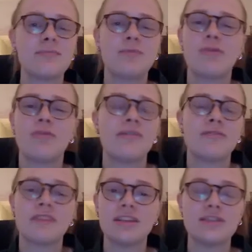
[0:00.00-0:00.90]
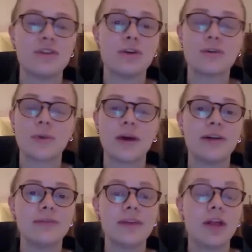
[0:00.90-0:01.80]
more fun for the interviewer as
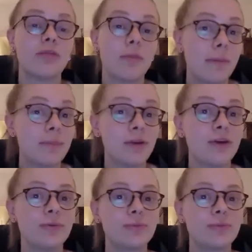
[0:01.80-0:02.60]
well, and they'll remember you.